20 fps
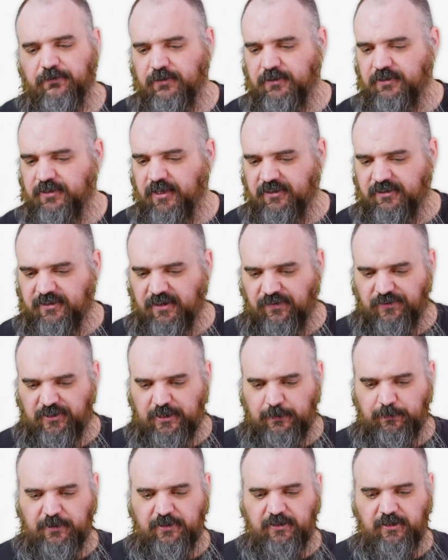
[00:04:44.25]
since
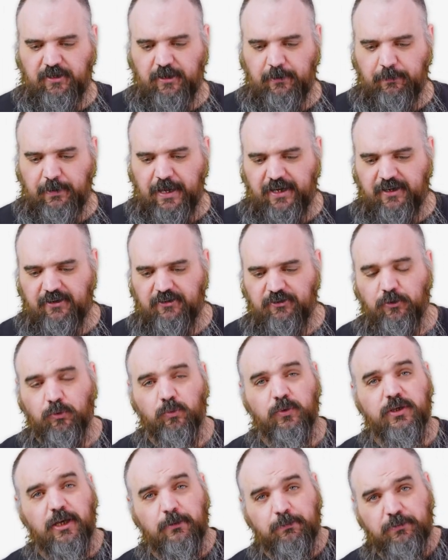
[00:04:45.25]
7-zip is a package that
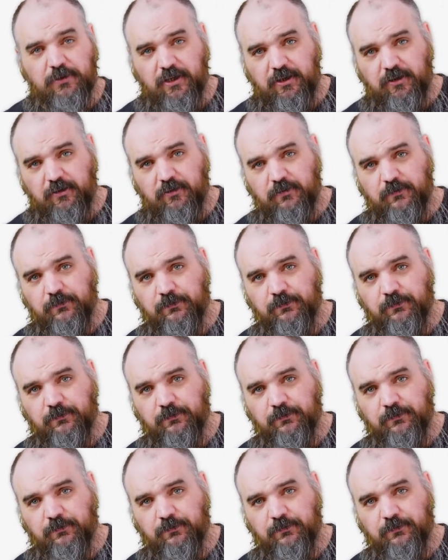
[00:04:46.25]
we update,